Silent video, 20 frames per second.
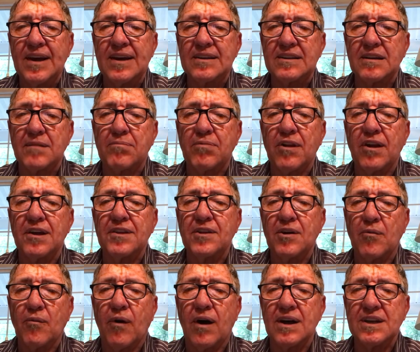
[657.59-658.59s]
the blood
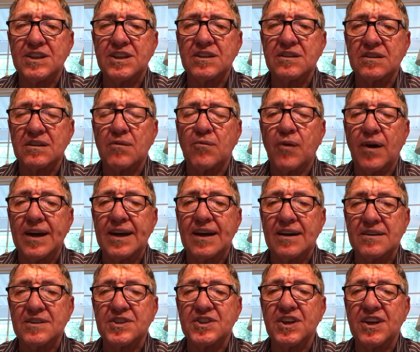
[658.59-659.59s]
that washes away
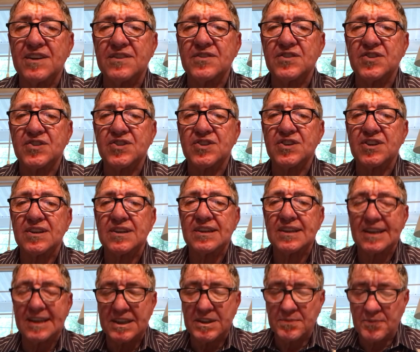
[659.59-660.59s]
our sins.
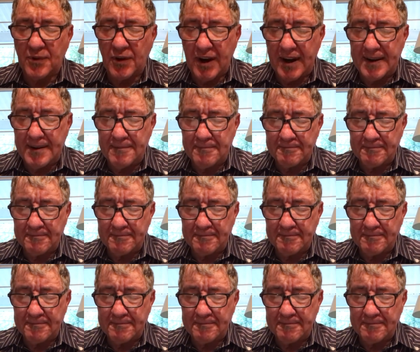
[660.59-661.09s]
Let's pray.